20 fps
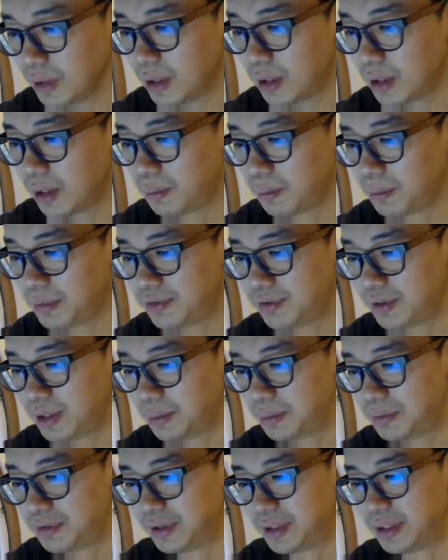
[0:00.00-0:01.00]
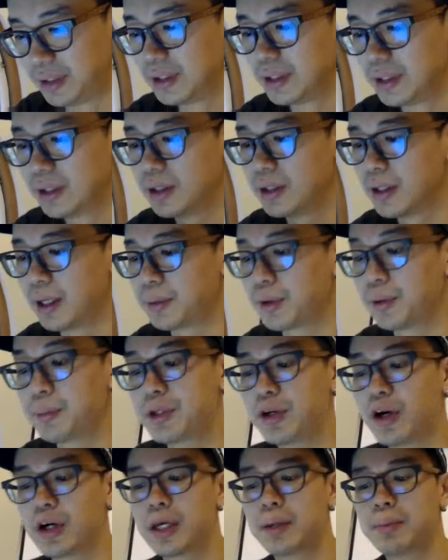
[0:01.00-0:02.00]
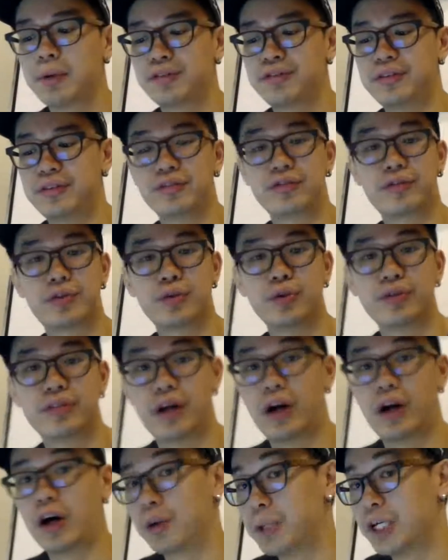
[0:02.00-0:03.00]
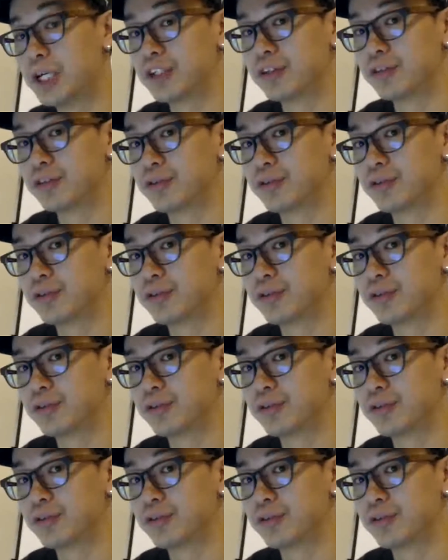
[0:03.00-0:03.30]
let me see. I'm going to be talking about sales tools and automation.